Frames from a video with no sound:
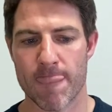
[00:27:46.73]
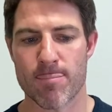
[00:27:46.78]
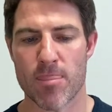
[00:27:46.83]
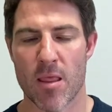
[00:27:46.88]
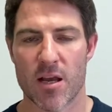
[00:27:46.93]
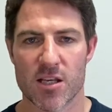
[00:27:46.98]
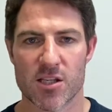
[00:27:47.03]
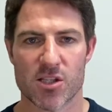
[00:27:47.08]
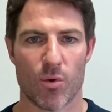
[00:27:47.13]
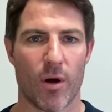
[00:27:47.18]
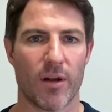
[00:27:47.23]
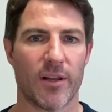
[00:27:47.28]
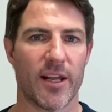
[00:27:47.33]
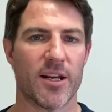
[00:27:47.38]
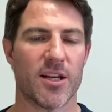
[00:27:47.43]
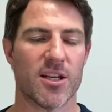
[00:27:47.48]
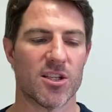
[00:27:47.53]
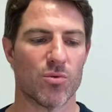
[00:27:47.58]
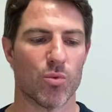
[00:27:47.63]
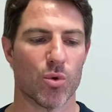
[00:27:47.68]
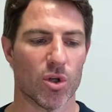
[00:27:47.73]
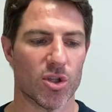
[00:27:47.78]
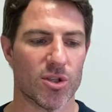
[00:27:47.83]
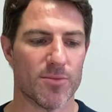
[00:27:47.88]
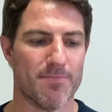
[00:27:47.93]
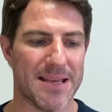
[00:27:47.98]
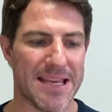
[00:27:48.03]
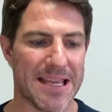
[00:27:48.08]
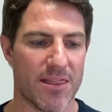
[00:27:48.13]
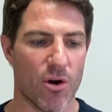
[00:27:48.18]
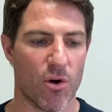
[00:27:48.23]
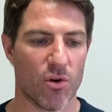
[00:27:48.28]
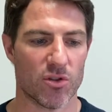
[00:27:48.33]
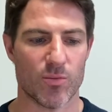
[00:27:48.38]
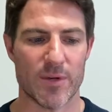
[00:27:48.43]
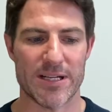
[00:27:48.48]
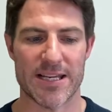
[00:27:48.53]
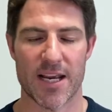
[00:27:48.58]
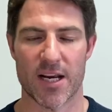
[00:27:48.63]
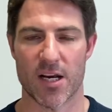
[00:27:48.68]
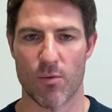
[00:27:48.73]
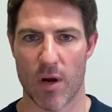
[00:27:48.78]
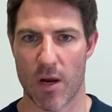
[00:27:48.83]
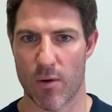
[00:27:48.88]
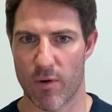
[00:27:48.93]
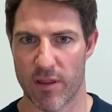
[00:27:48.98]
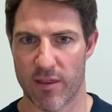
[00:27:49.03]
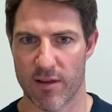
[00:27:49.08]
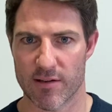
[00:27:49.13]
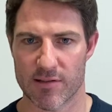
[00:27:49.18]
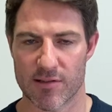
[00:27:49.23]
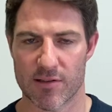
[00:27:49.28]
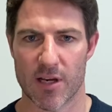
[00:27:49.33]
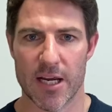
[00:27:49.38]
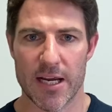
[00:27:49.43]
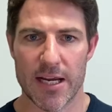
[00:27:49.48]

So I'll let his words be those we take away with us.